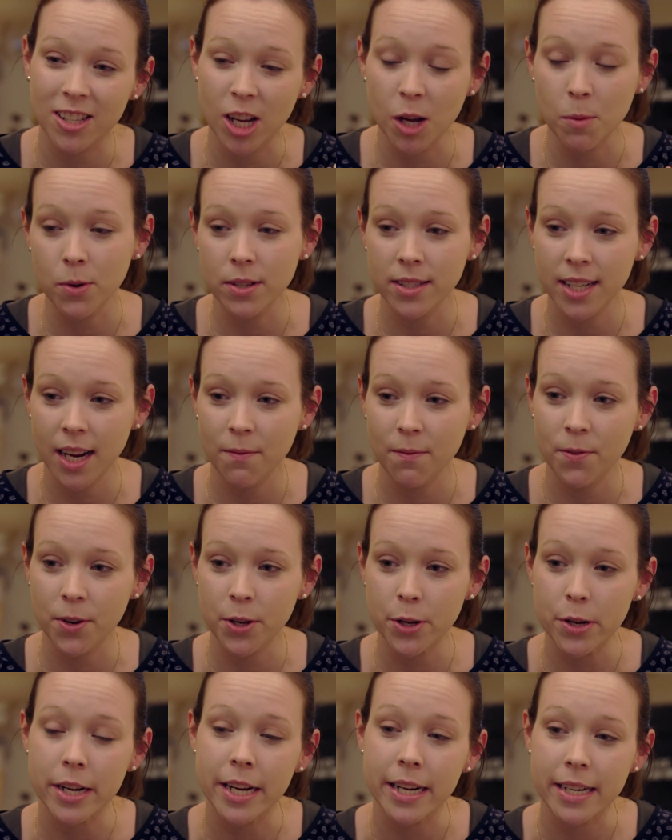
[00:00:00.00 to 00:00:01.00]
it's almost time for
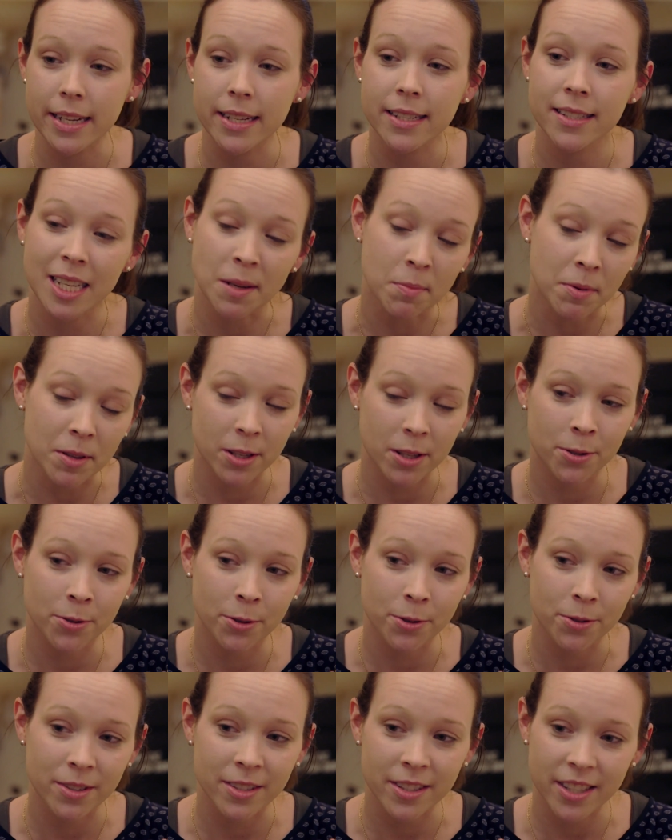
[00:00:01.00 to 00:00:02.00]
you to get to sleep at the
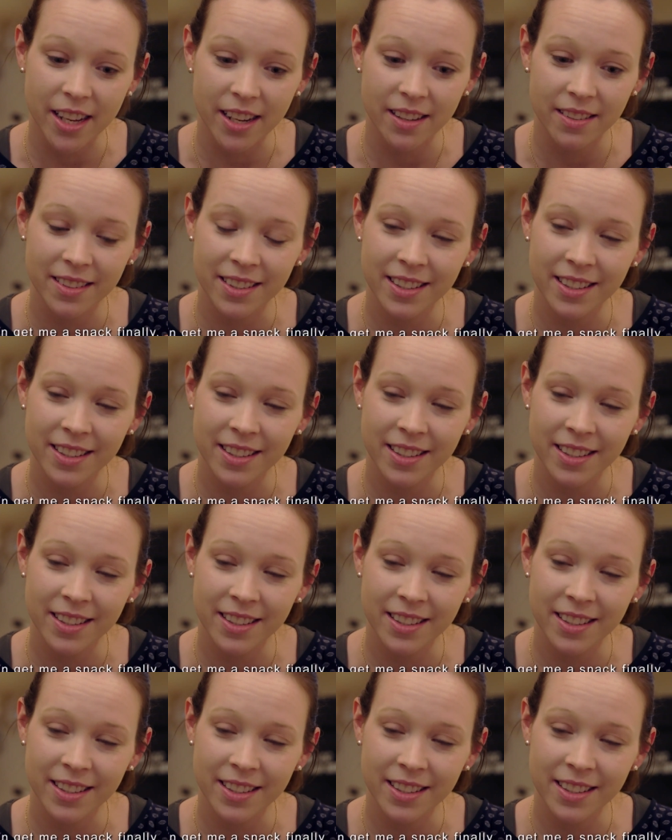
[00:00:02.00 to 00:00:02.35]
children's inn.